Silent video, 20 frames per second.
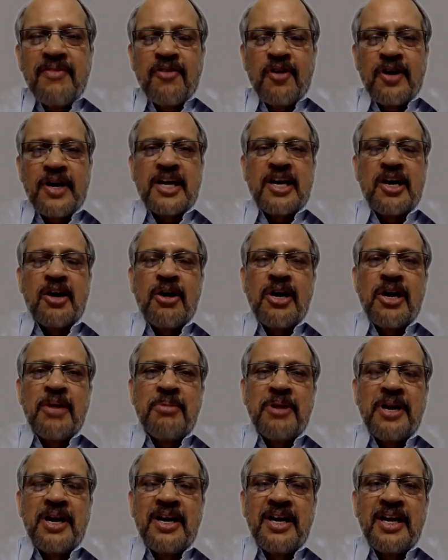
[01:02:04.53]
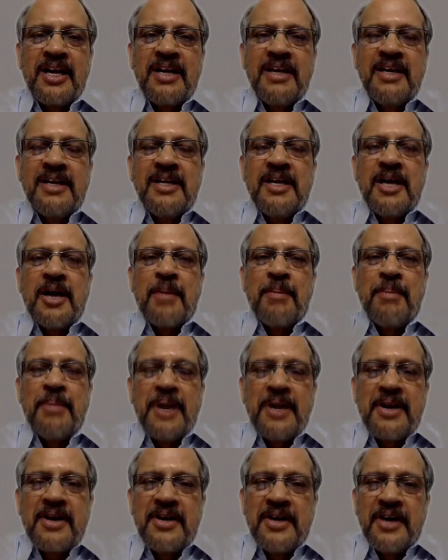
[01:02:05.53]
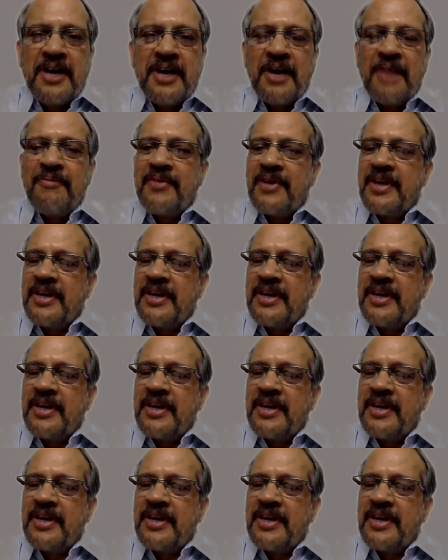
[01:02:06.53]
for accountability, but a